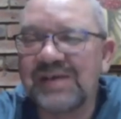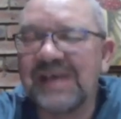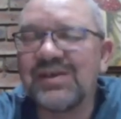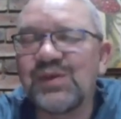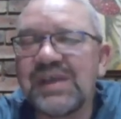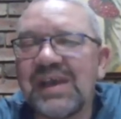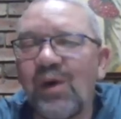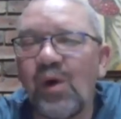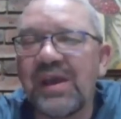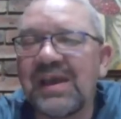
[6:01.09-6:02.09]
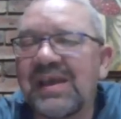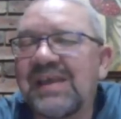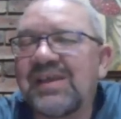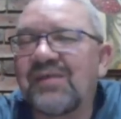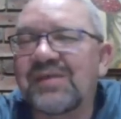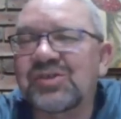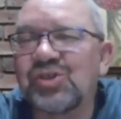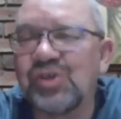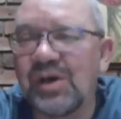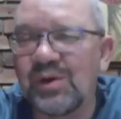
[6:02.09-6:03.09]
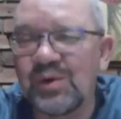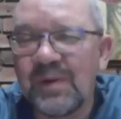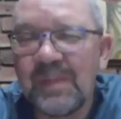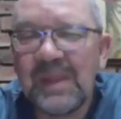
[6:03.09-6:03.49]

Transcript: I don't think any of us know.